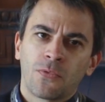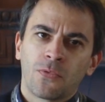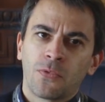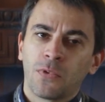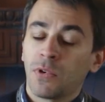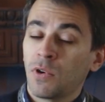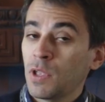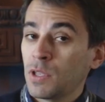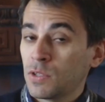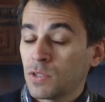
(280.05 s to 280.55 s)

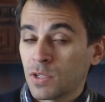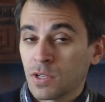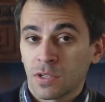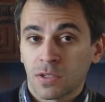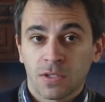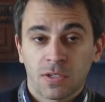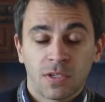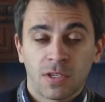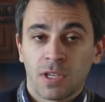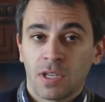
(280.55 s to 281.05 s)
For
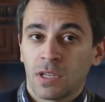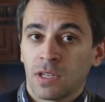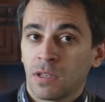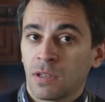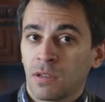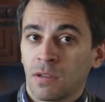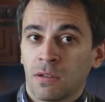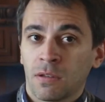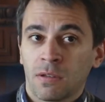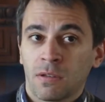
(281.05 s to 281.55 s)
instance,
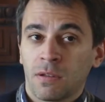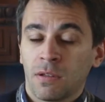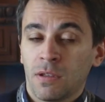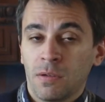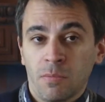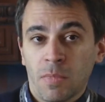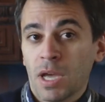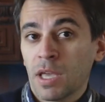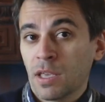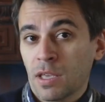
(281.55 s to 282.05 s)

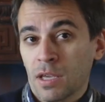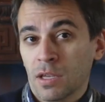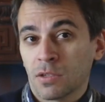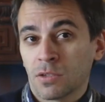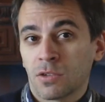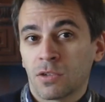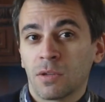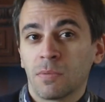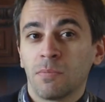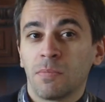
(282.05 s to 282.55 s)
in my
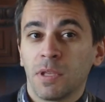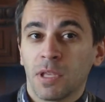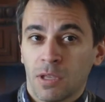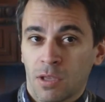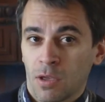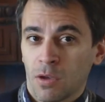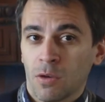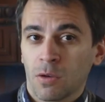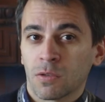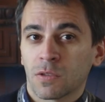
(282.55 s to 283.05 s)
country,
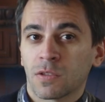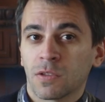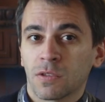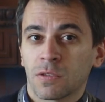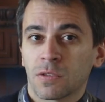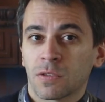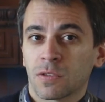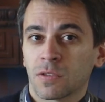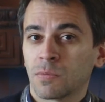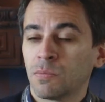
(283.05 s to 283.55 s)
because
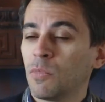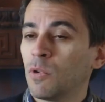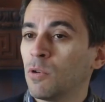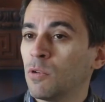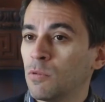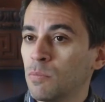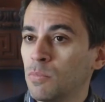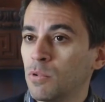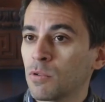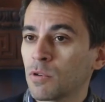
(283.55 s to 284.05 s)
it's a
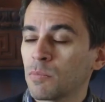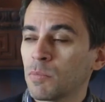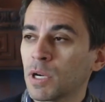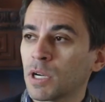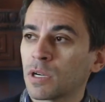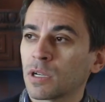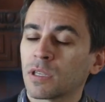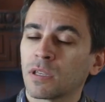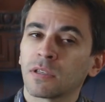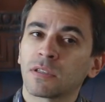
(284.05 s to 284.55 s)
small book
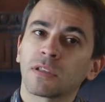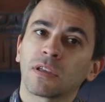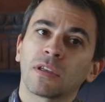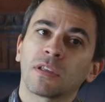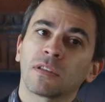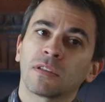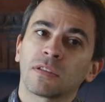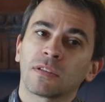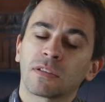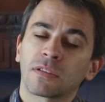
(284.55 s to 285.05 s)
market
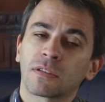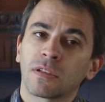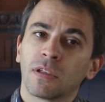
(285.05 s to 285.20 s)
and